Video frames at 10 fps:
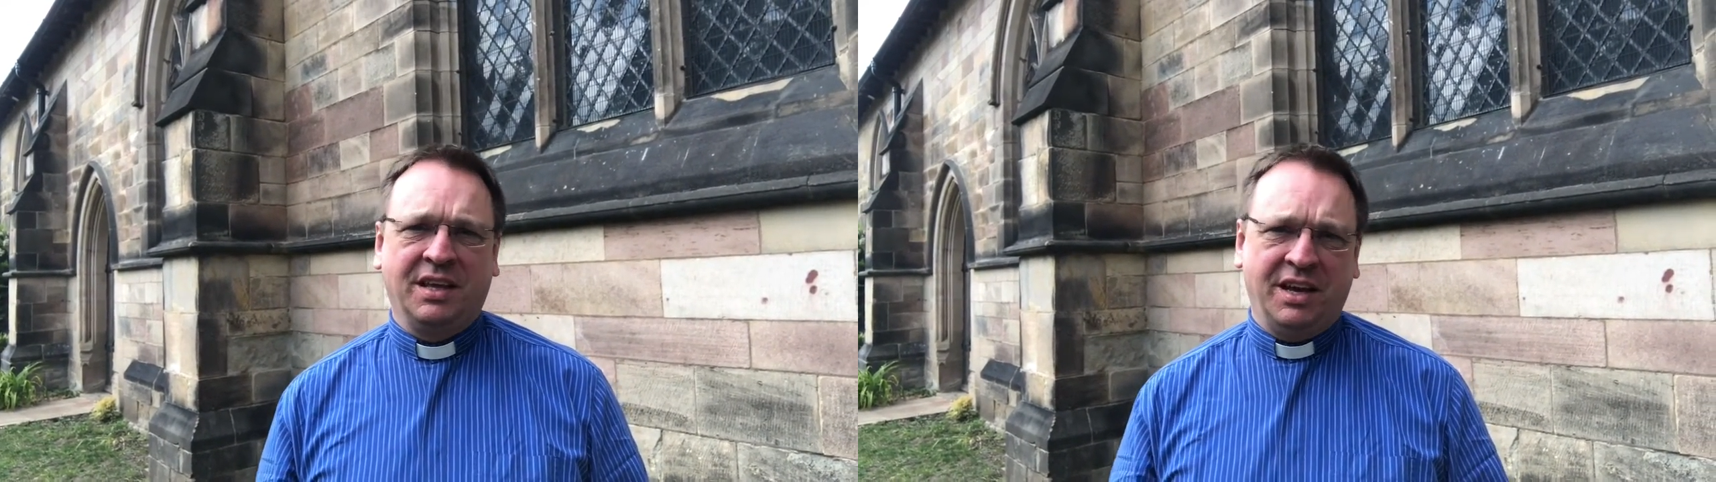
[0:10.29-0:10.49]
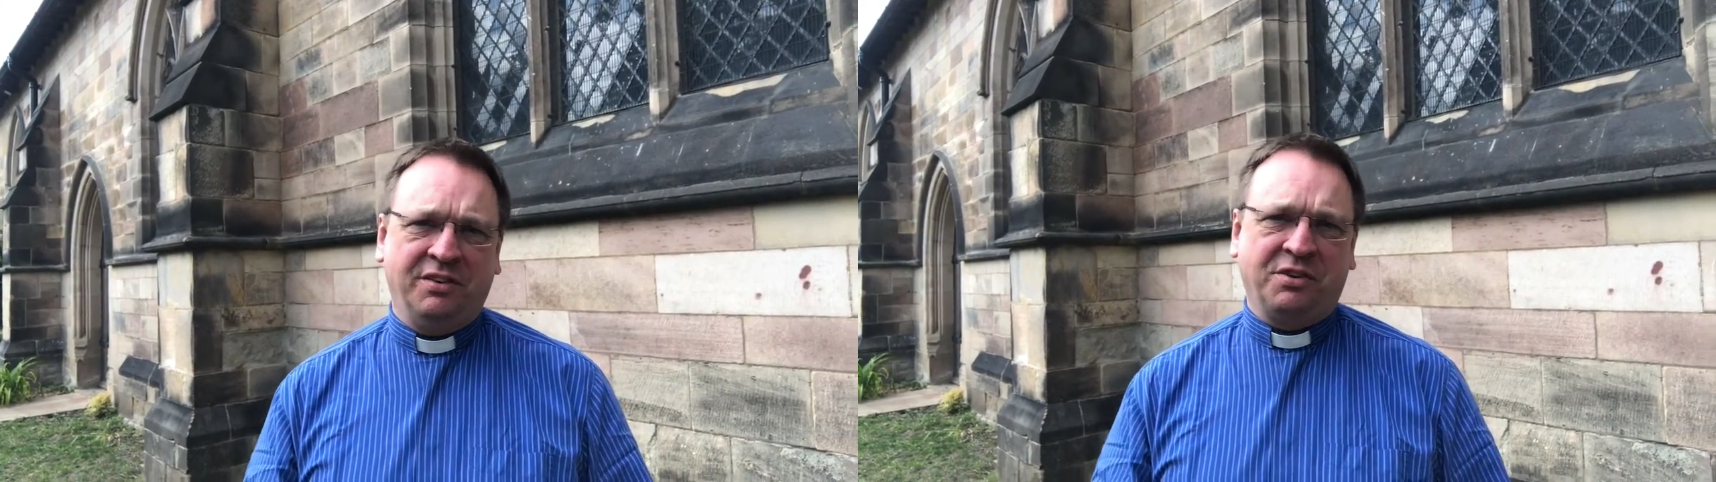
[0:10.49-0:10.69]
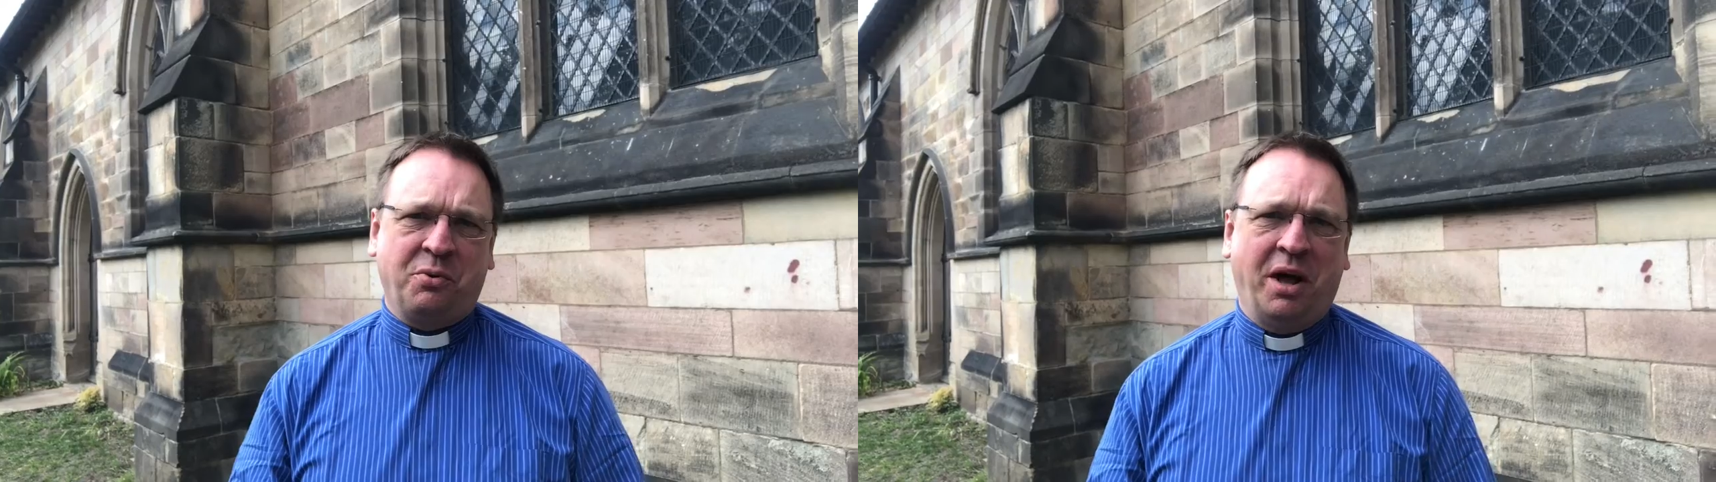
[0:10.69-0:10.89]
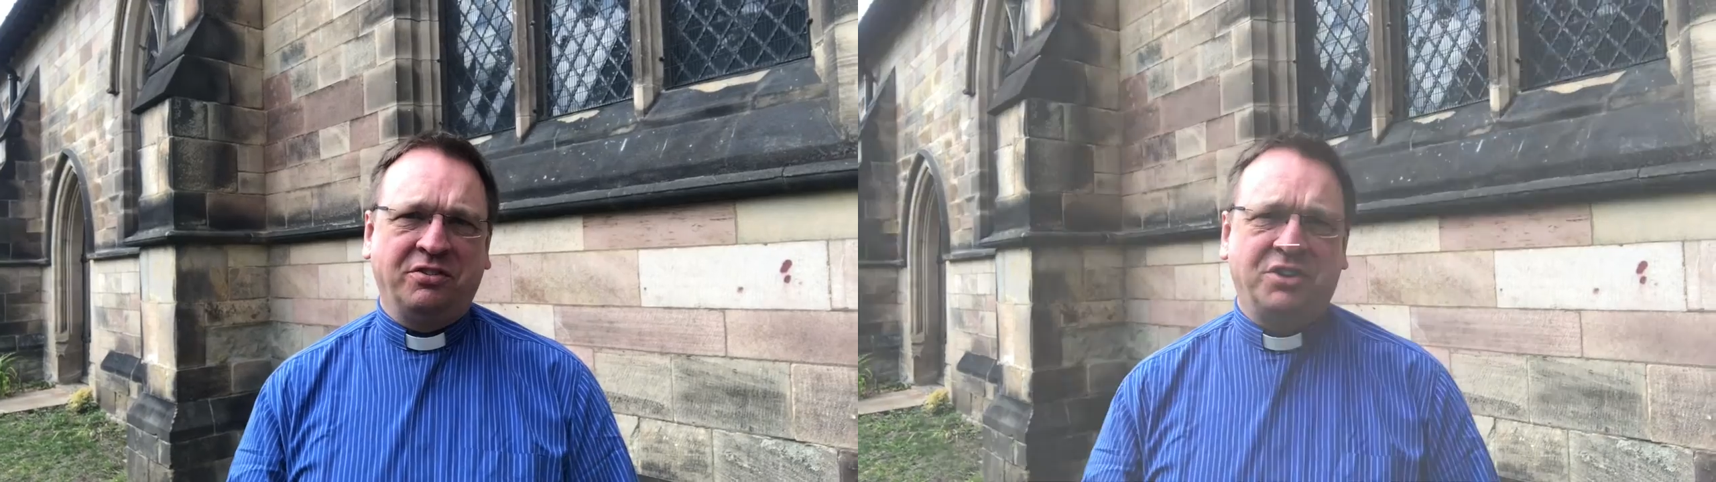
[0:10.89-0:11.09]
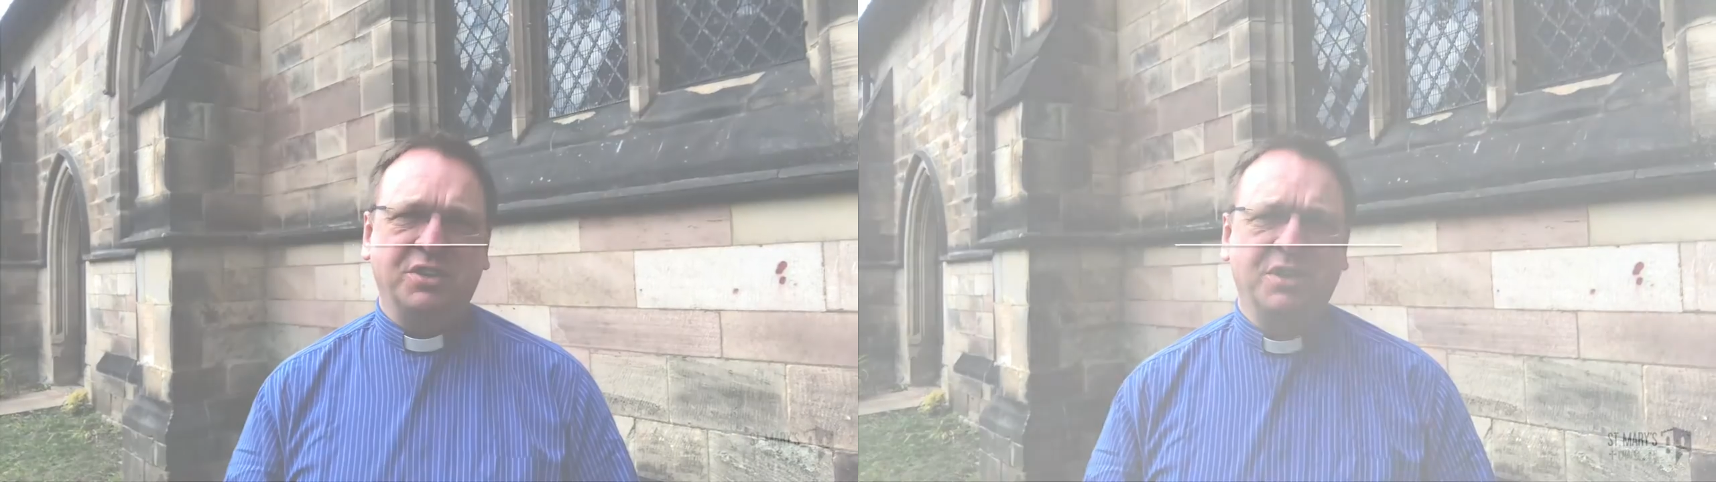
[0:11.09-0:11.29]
Here's a question.